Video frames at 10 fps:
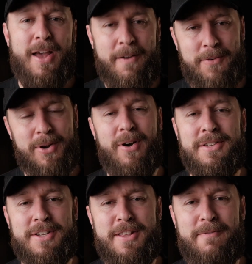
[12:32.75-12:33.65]
If you'd like to
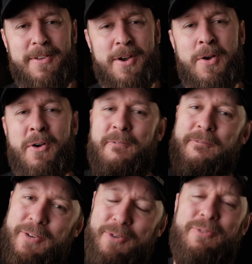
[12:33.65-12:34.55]
see that video,
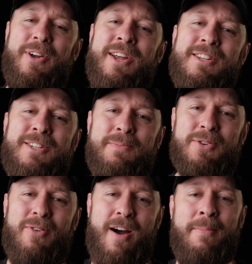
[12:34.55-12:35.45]
feel free to hit
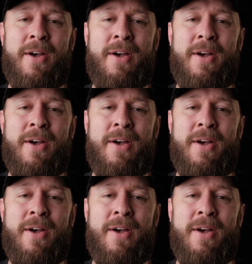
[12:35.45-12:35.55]
subscribe.